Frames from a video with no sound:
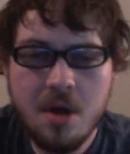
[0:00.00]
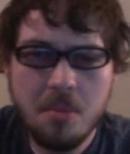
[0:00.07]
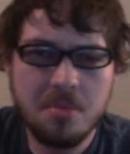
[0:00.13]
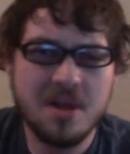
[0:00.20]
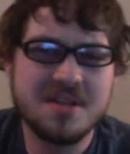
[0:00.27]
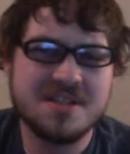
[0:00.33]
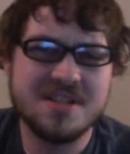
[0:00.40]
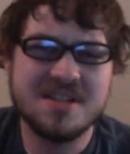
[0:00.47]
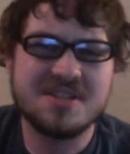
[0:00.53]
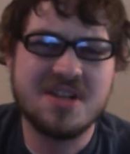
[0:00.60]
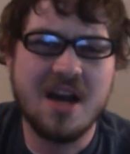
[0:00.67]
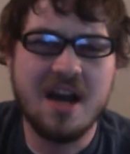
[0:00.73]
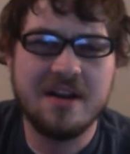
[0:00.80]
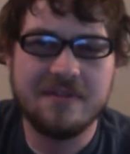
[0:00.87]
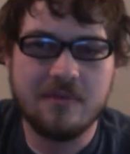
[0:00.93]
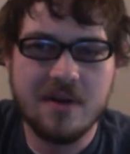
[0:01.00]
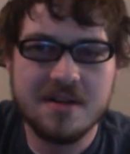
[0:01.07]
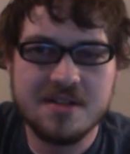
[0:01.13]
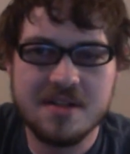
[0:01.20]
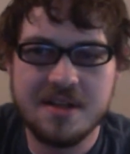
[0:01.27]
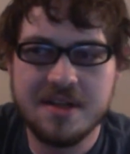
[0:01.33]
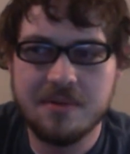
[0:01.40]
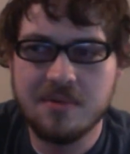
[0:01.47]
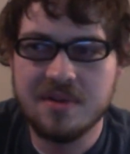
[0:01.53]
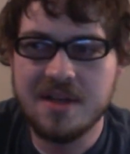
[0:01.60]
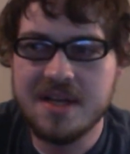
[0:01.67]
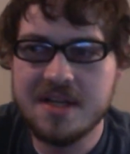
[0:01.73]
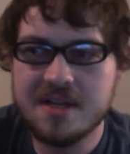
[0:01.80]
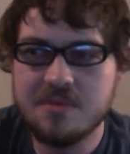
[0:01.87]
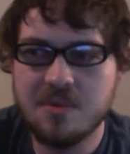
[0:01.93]
Plus, it is kind of wrestling
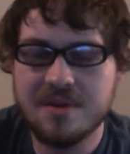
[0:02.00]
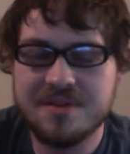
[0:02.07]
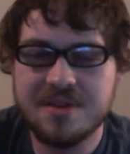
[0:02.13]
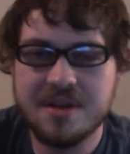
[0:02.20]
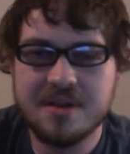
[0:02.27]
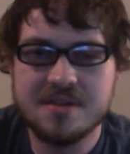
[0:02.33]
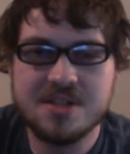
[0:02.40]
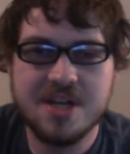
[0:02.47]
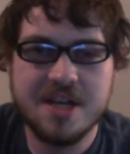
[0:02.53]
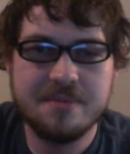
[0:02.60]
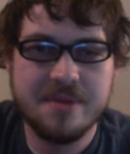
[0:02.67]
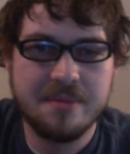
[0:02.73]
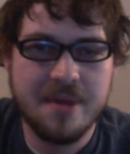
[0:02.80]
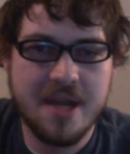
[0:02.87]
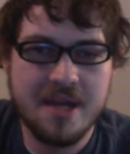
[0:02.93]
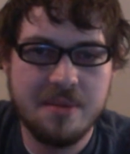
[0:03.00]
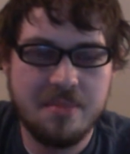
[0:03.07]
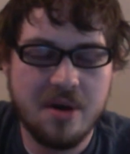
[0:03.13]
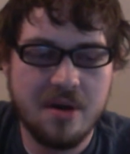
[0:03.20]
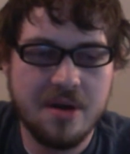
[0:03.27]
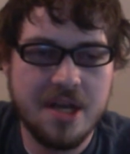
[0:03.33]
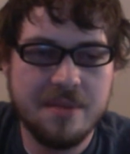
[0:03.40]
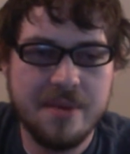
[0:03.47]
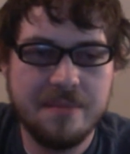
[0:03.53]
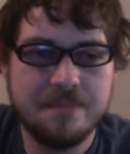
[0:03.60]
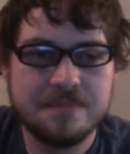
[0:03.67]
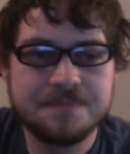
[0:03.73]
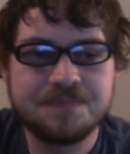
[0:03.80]
related with Shane McMahon and Paul Heyman.